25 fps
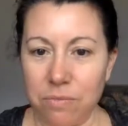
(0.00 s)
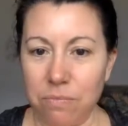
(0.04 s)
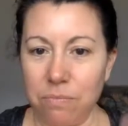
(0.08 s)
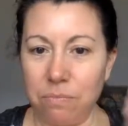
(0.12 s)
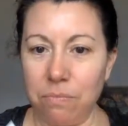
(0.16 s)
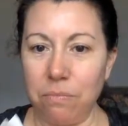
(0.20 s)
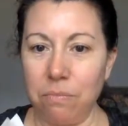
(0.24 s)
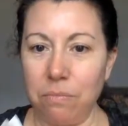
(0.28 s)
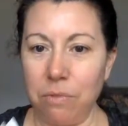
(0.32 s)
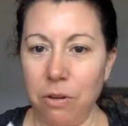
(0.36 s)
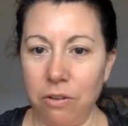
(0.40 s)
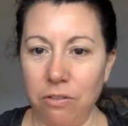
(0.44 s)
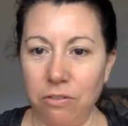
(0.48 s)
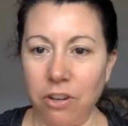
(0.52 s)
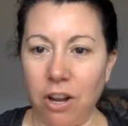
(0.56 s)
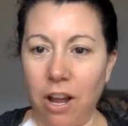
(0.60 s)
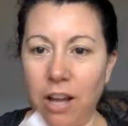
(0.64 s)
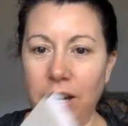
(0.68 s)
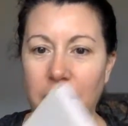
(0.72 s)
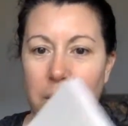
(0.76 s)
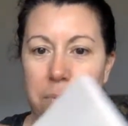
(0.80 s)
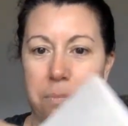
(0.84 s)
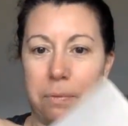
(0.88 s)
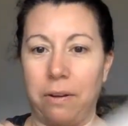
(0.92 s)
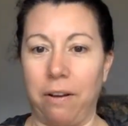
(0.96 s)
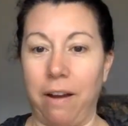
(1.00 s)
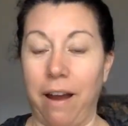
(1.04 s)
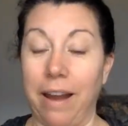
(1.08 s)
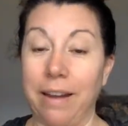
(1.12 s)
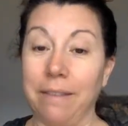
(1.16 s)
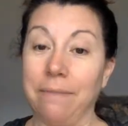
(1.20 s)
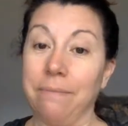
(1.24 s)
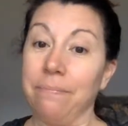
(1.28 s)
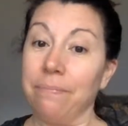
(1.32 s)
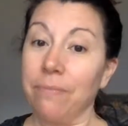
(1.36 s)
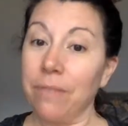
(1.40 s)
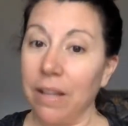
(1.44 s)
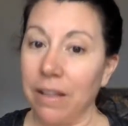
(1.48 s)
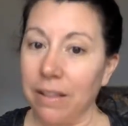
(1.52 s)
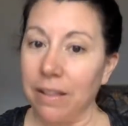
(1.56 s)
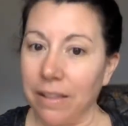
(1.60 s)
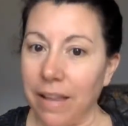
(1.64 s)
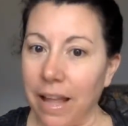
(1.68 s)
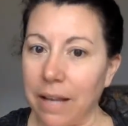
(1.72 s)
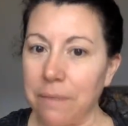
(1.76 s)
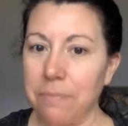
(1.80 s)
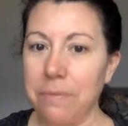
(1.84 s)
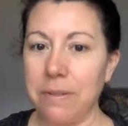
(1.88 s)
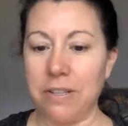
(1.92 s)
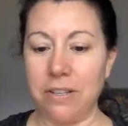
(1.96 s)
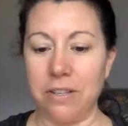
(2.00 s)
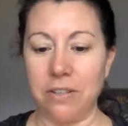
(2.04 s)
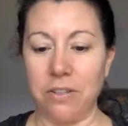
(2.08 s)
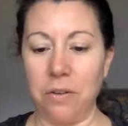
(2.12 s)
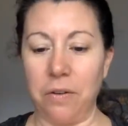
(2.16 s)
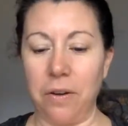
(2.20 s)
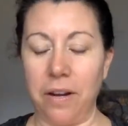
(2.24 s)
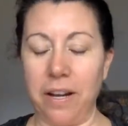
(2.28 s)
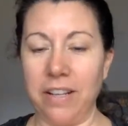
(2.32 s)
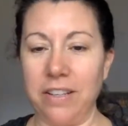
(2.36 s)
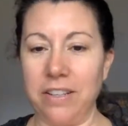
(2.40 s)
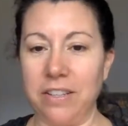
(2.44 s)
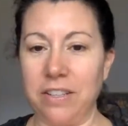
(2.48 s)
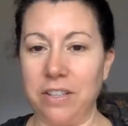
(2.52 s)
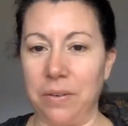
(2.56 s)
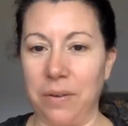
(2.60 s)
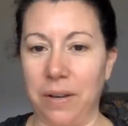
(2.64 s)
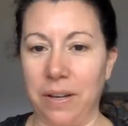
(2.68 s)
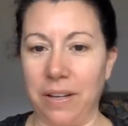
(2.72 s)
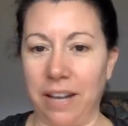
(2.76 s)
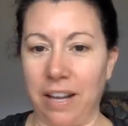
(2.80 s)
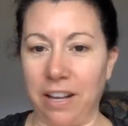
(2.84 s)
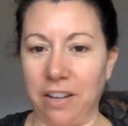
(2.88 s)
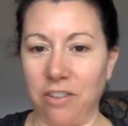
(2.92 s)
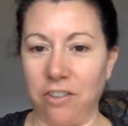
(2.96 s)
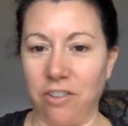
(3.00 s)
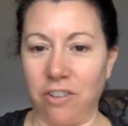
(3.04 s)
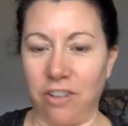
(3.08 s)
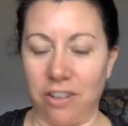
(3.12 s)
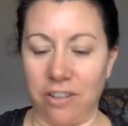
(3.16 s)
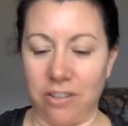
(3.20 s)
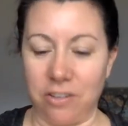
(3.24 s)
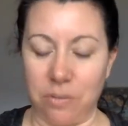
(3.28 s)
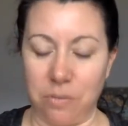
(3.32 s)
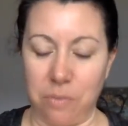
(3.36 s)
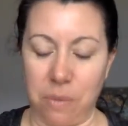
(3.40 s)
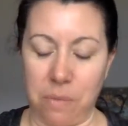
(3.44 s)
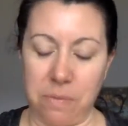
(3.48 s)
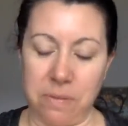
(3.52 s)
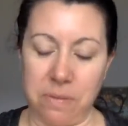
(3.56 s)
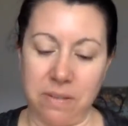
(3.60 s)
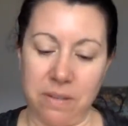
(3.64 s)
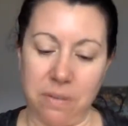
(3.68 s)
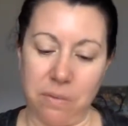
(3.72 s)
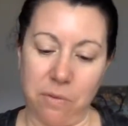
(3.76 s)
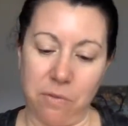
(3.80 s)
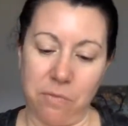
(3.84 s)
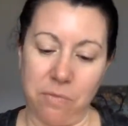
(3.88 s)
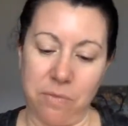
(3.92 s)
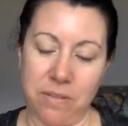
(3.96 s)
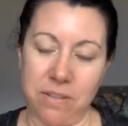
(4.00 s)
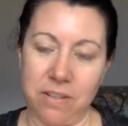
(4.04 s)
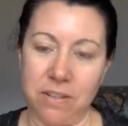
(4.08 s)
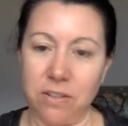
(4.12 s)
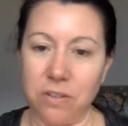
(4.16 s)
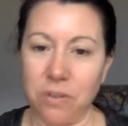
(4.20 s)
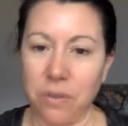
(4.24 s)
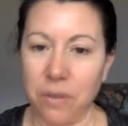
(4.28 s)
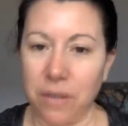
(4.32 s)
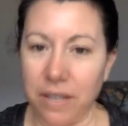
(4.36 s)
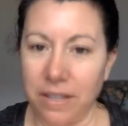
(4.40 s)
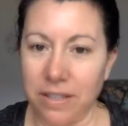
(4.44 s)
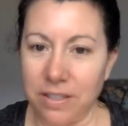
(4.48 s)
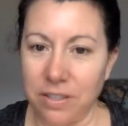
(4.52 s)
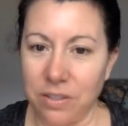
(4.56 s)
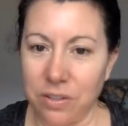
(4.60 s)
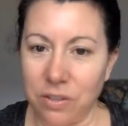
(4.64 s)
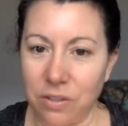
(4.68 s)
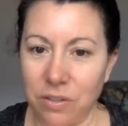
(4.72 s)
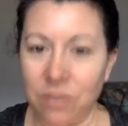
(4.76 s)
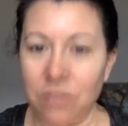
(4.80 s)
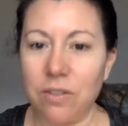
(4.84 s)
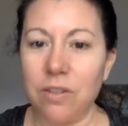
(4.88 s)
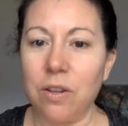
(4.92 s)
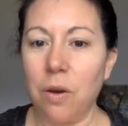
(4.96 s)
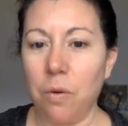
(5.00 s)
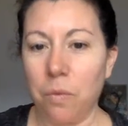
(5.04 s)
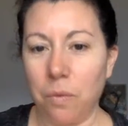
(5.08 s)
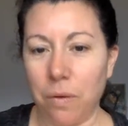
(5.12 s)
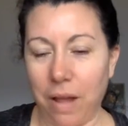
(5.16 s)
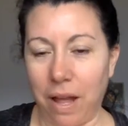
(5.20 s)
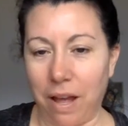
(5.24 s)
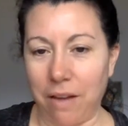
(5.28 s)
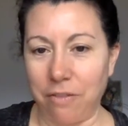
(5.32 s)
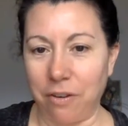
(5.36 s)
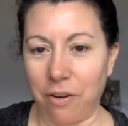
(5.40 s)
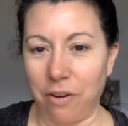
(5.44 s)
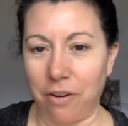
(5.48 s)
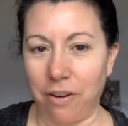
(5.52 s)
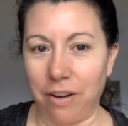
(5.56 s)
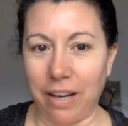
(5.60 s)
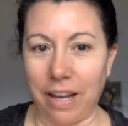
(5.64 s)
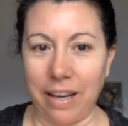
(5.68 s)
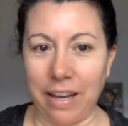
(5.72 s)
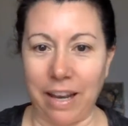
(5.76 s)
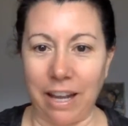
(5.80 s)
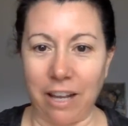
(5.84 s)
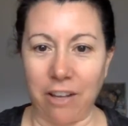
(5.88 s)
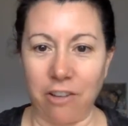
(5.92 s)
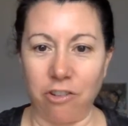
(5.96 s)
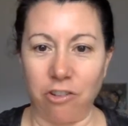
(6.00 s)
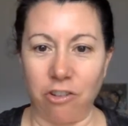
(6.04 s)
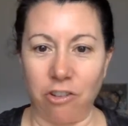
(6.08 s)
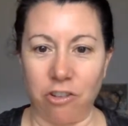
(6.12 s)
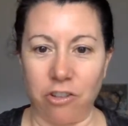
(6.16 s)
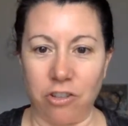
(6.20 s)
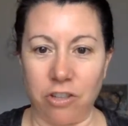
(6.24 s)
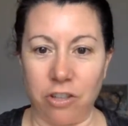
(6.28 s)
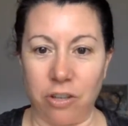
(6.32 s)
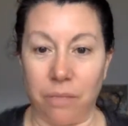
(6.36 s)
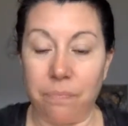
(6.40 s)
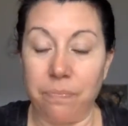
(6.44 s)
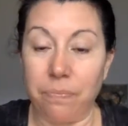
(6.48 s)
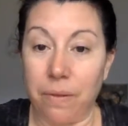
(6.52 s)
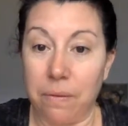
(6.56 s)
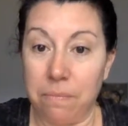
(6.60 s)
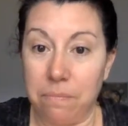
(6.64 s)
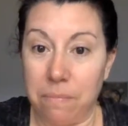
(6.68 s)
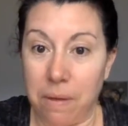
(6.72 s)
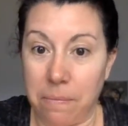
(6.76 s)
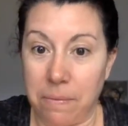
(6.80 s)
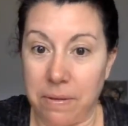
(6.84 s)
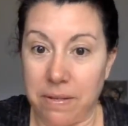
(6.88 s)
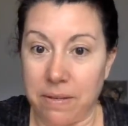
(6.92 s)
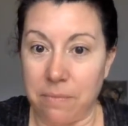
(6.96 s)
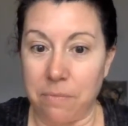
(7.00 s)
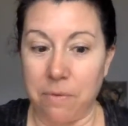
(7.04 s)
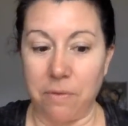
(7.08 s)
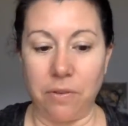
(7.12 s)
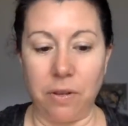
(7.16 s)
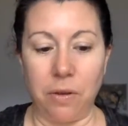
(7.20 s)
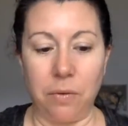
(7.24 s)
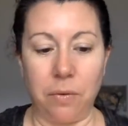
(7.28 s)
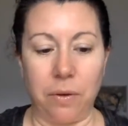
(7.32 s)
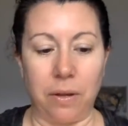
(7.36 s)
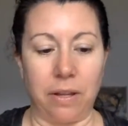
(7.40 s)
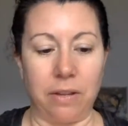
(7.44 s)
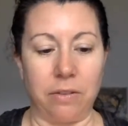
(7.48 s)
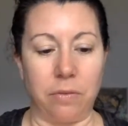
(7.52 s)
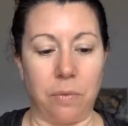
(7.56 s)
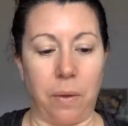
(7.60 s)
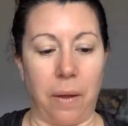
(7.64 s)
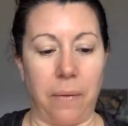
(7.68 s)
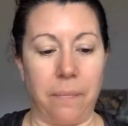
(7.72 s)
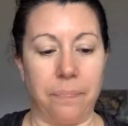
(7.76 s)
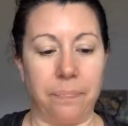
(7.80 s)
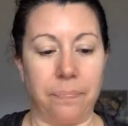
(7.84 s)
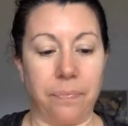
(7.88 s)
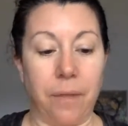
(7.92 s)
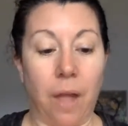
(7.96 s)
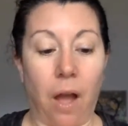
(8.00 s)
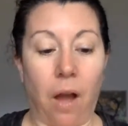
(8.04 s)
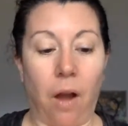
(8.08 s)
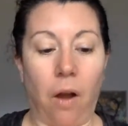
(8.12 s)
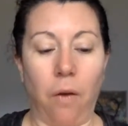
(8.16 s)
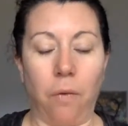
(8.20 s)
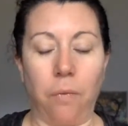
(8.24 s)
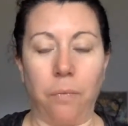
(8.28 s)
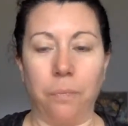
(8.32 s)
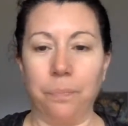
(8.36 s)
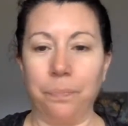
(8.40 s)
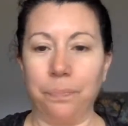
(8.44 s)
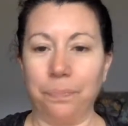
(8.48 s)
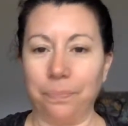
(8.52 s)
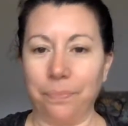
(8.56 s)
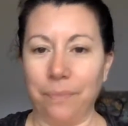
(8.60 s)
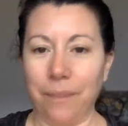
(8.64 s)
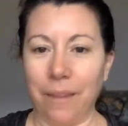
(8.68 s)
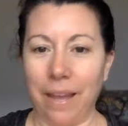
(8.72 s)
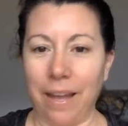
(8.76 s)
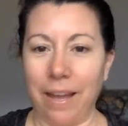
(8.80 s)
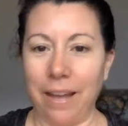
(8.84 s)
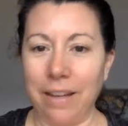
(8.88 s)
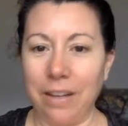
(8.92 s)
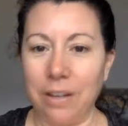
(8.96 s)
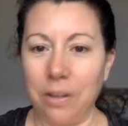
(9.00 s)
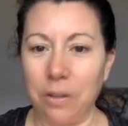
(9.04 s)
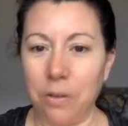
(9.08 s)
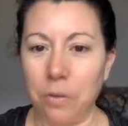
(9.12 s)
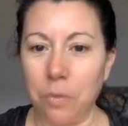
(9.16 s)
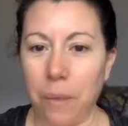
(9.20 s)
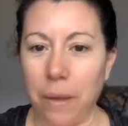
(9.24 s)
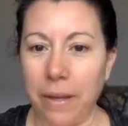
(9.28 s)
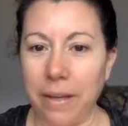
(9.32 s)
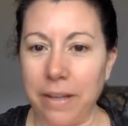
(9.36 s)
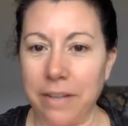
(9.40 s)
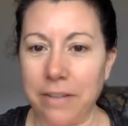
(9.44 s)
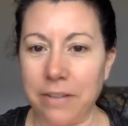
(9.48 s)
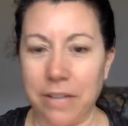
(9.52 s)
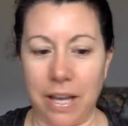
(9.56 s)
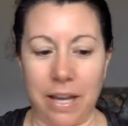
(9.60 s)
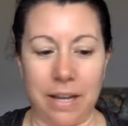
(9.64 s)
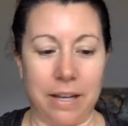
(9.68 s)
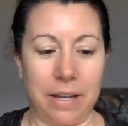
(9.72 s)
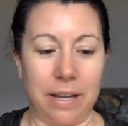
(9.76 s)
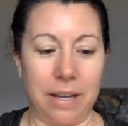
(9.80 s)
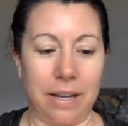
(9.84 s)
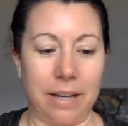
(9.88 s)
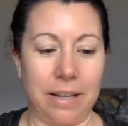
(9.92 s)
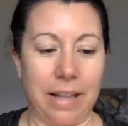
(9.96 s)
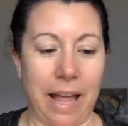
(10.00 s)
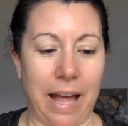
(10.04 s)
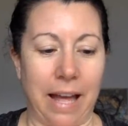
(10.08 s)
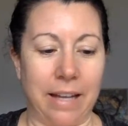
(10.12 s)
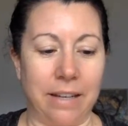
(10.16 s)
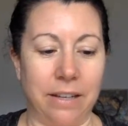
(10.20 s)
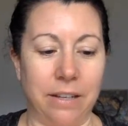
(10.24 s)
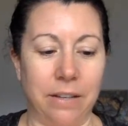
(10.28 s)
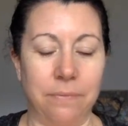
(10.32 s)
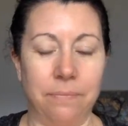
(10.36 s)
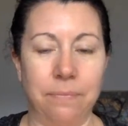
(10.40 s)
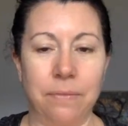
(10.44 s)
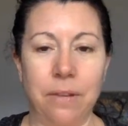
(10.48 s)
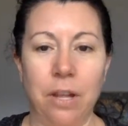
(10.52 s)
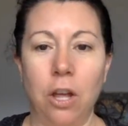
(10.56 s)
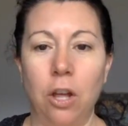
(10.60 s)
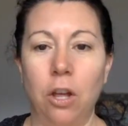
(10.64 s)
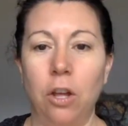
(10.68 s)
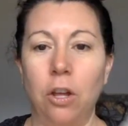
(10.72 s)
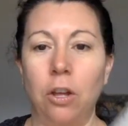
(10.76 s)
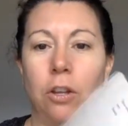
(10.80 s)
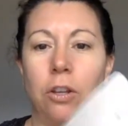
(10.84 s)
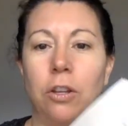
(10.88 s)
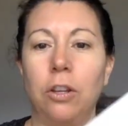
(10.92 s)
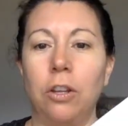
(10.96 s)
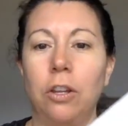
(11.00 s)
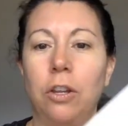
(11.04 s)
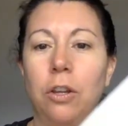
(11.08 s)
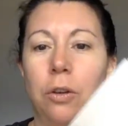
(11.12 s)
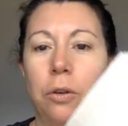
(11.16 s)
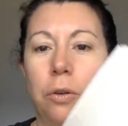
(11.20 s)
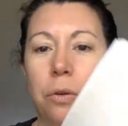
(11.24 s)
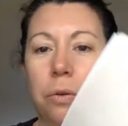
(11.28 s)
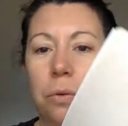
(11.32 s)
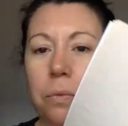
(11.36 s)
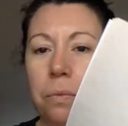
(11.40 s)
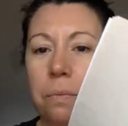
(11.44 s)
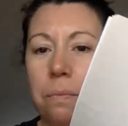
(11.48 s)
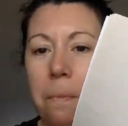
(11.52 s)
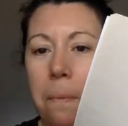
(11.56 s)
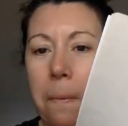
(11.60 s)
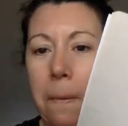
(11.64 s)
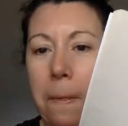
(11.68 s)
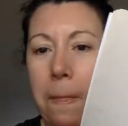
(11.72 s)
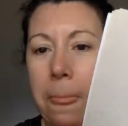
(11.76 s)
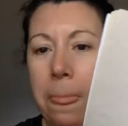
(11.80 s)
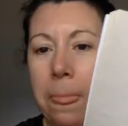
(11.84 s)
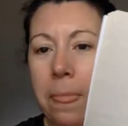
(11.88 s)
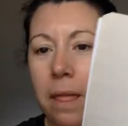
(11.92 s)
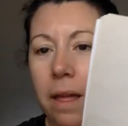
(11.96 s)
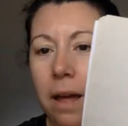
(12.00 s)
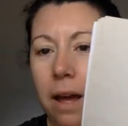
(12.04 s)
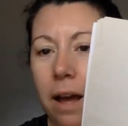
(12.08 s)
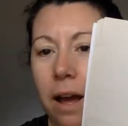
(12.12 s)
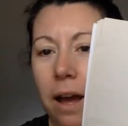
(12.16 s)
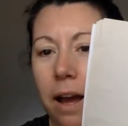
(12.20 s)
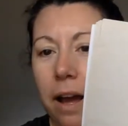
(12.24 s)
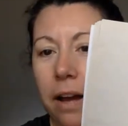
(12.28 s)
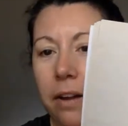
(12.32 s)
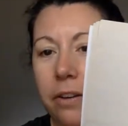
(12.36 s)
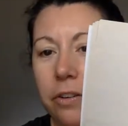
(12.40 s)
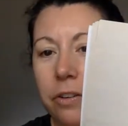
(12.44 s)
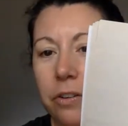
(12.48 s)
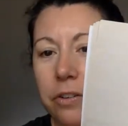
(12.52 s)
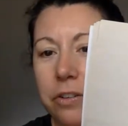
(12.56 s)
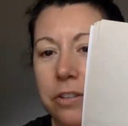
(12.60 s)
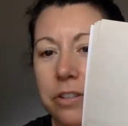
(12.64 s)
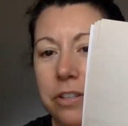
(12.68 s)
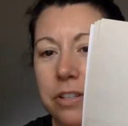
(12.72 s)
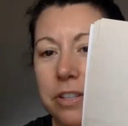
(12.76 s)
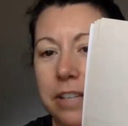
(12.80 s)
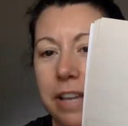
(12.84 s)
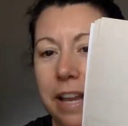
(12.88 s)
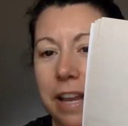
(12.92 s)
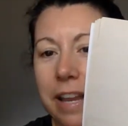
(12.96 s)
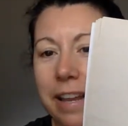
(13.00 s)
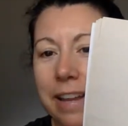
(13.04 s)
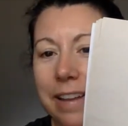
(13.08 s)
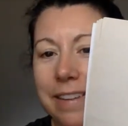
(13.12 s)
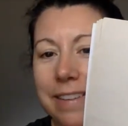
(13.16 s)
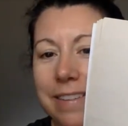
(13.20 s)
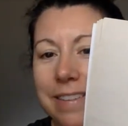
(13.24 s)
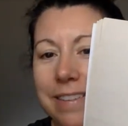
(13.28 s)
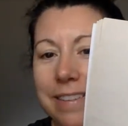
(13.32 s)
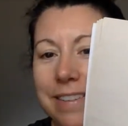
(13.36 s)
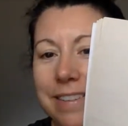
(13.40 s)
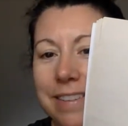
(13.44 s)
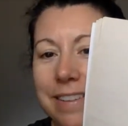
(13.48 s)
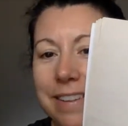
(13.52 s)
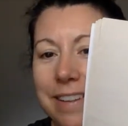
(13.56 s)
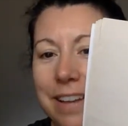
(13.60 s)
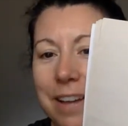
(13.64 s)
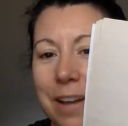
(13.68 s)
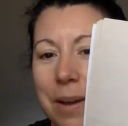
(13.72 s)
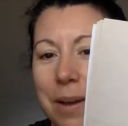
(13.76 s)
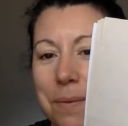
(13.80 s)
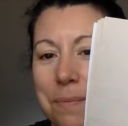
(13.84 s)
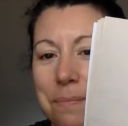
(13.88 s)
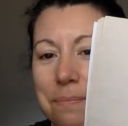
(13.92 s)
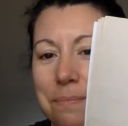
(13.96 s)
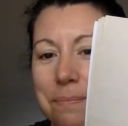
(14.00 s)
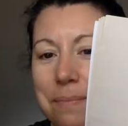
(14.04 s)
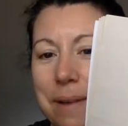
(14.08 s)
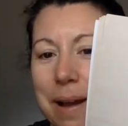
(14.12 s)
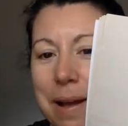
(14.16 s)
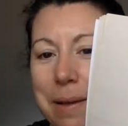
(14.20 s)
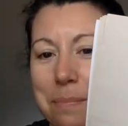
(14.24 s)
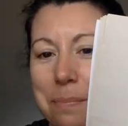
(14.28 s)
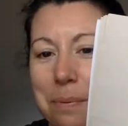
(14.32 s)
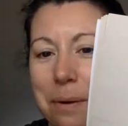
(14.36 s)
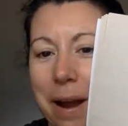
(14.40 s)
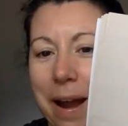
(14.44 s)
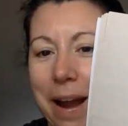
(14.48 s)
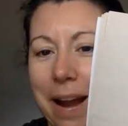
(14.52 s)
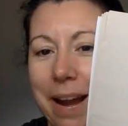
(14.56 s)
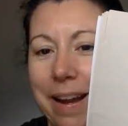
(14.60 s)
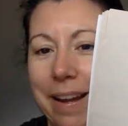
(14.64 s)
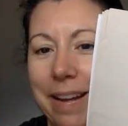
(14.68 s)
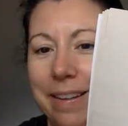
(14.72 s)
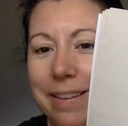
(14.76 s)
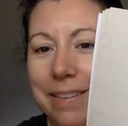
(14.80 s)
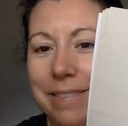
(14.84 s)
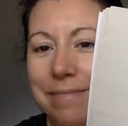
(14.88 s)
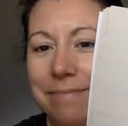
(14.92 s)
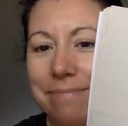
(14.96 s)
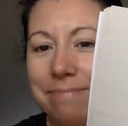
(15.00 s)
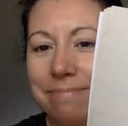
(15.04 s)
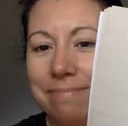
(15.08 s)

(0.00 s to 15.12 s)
moved on up a grade, like Mrs. Doyen's doing next year. So maybe some of Mrs. Doyen's students will have her again next year too. Maybe some of you will as well. Oh, and here's why he's glad. You understand my brain.